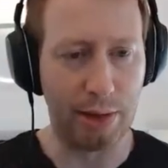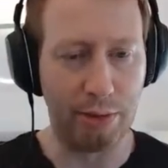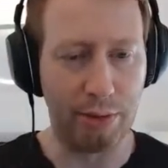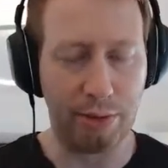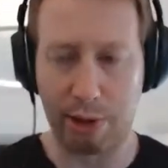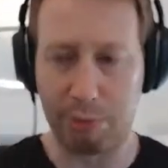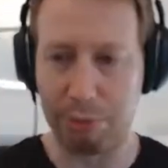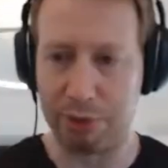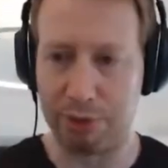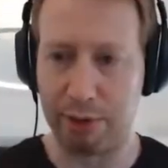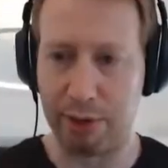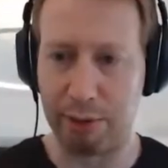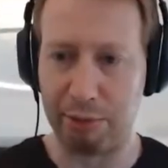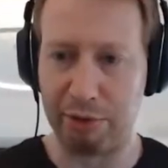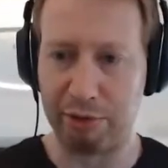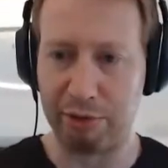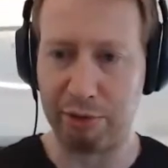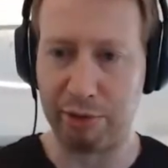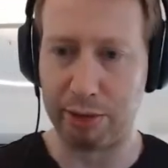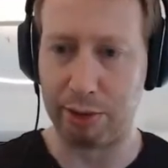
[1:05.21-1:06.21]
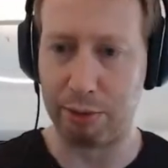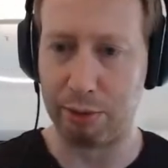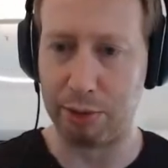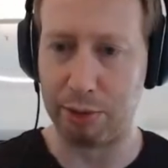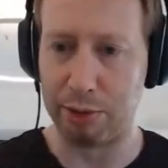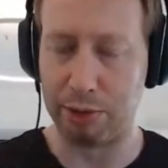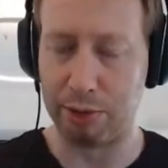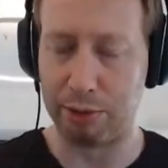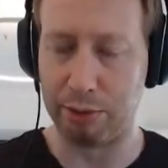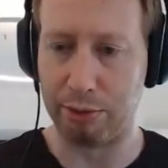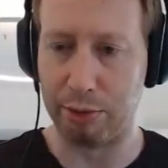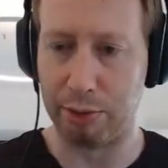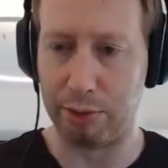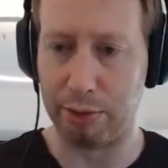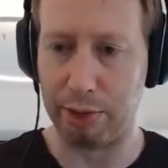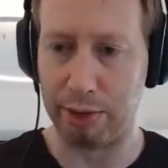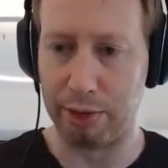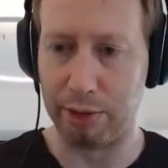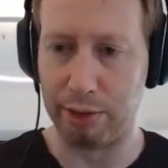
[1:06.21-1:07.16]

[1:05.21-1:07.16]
ETH Amsterdam event was